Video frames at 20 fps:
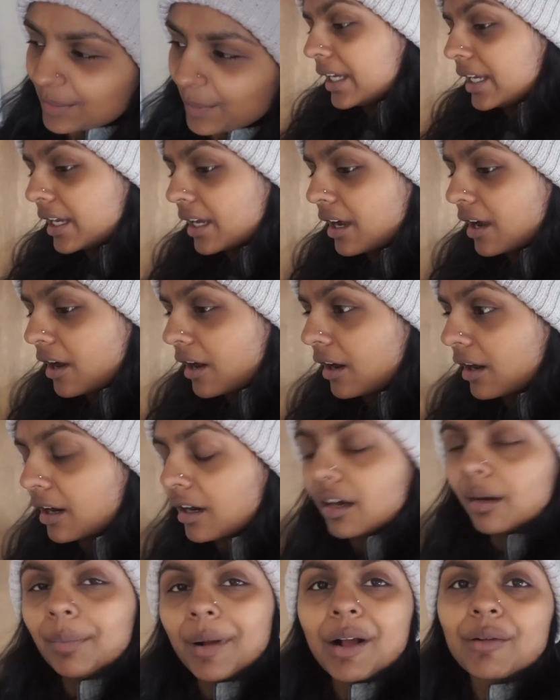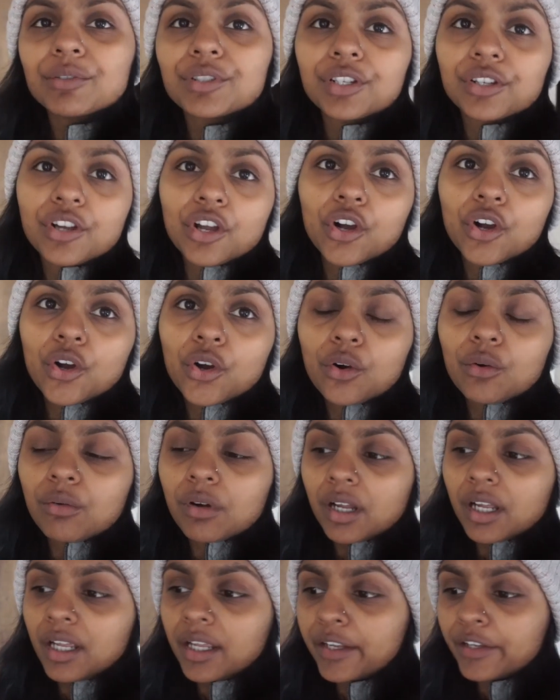We are about to
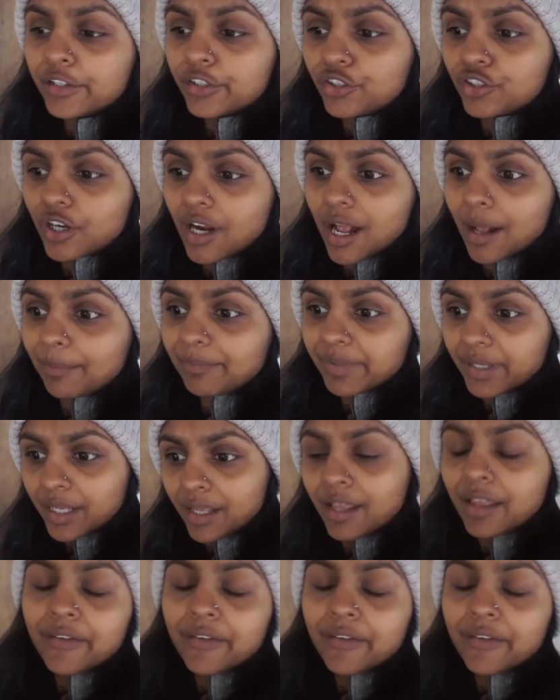go drop